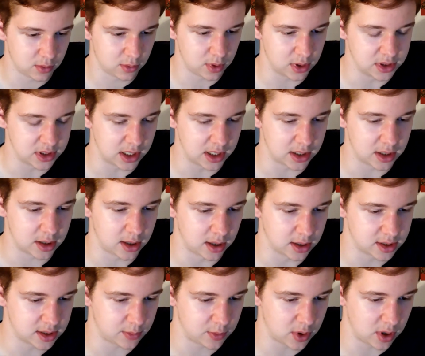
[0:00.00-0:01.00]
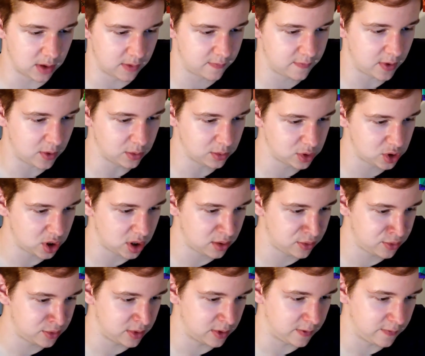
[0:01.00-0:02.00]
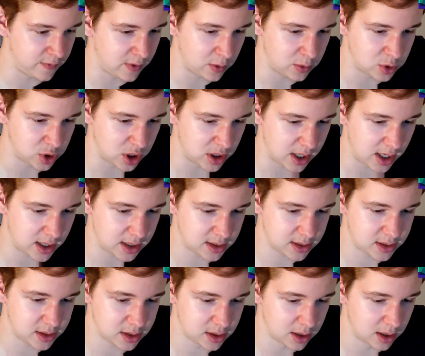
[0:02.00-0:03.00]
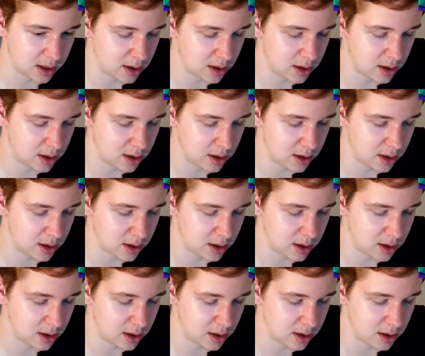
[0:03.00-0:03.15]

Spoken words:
what is that, like some kind of vulture with a vulture nest,